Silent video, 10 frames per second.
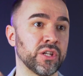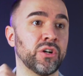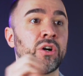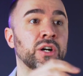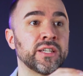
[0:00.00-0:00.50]
a
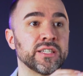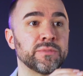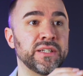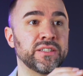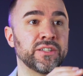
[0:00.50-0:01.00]
hook that
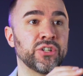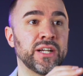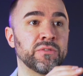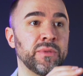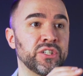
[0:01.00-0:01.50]
speaks to the
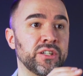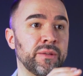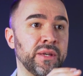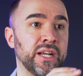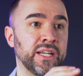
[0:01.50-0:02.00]
transformation and the
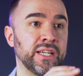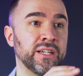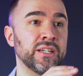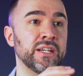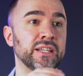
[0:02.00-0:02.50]
big idea.